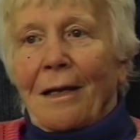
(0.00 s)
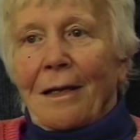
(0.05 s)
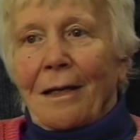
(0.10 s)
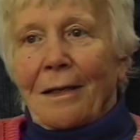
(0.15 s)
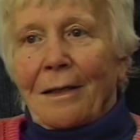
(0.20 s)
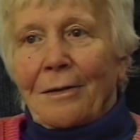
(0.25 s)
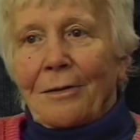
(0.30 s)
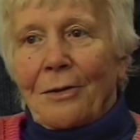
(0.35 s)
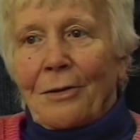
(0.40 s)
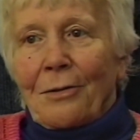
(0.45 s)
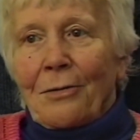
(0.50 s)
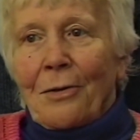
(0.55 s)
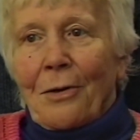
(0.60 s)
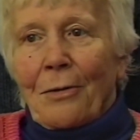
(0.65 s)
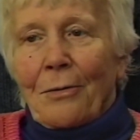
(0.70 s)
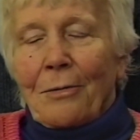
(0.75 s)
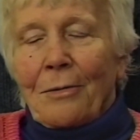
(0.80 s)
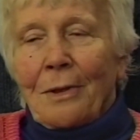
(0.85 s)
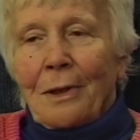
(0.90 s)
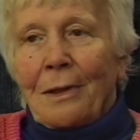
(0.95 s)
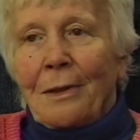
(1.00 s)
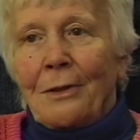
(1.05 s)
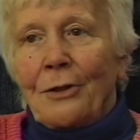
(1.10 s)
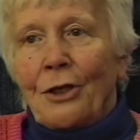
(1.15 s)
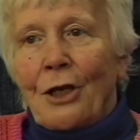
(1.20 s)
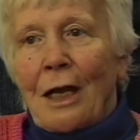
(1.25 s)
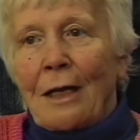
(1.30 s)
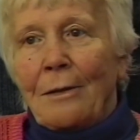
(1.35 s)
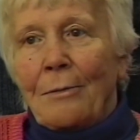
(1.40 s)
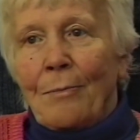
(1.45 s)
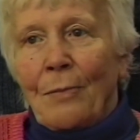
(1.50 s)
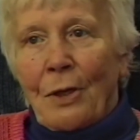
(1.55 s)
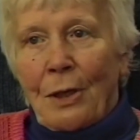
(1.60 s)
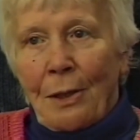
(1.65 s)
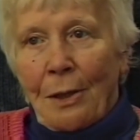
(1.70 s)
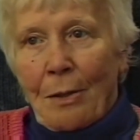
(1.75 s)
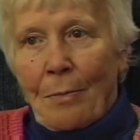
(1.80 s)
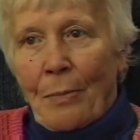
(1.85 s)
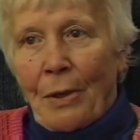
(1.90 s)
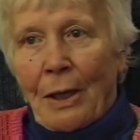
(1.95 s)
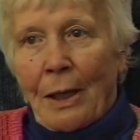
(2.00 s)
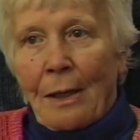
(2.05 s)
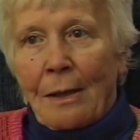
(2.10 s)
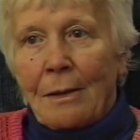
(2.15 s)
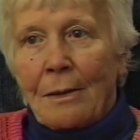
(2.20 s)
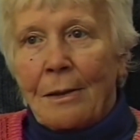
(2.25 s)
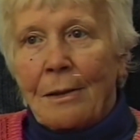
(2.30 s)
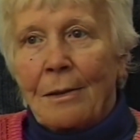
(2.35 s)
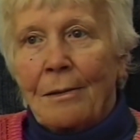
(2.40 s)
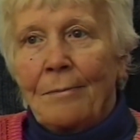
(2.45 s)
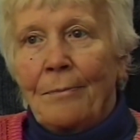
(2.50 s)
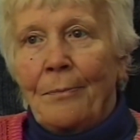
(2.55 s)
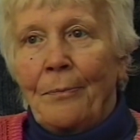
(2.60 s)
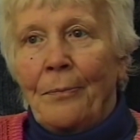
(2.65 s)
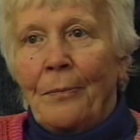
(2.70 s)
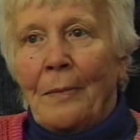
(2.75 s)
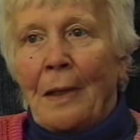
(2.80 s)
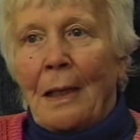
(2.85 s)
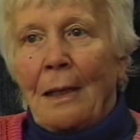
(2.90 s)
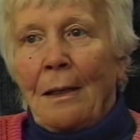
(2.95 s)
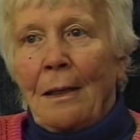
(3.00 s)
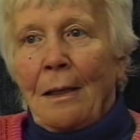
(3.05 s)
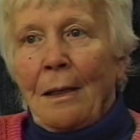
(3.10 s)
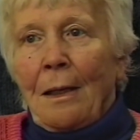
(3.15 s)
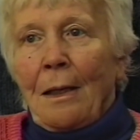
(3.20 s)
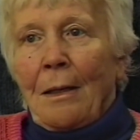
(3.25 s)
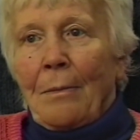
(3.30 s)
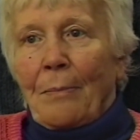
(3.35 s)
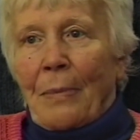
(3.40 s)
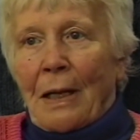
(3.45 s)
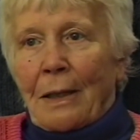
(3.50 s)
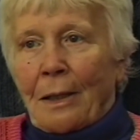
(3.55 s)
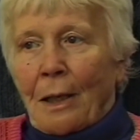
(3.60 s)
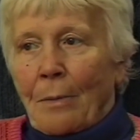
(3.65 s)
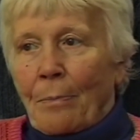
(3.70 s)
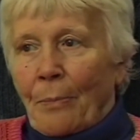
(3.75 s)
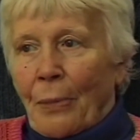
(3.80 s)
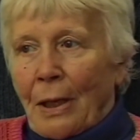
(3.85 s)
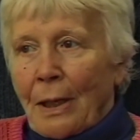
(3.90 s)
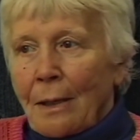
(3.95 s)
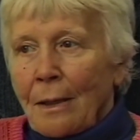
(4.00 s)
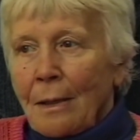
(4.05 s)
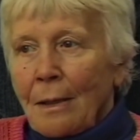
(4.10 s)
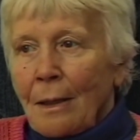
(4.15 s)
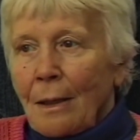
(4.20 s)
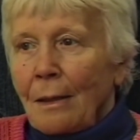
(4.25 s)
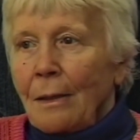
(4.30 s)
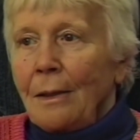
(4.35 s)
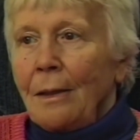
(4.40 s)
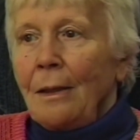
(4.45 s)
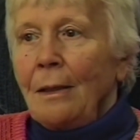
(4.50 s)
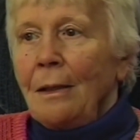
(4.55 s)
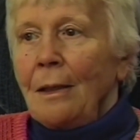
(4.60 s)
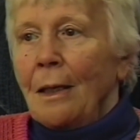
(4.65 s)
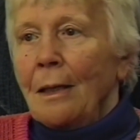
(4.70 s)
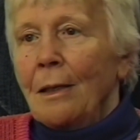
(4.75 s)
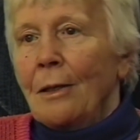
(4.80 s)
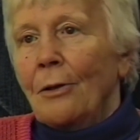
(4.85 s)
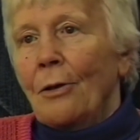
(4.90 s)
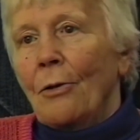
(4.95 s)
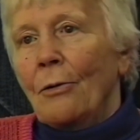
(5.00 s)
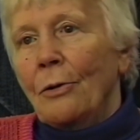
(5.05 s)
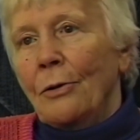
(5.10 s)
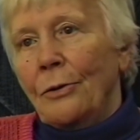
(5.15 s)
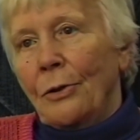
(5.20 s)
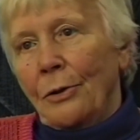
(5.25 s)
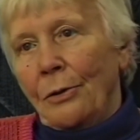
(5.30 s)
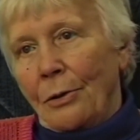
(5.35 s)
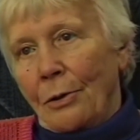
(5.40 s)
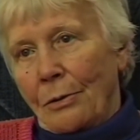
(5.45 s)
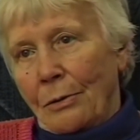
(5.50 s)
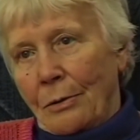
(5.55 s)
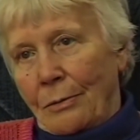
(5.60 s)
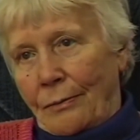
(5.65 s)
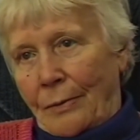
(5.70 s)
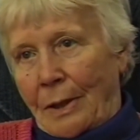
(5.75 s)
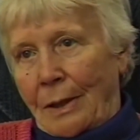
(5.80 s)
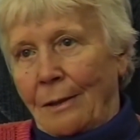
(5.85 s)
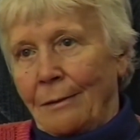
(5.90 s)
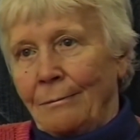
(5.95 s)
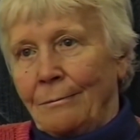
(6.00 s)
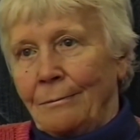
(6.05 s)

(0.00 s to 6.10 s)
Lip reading: and shot me in the back. But apparently they talked it over.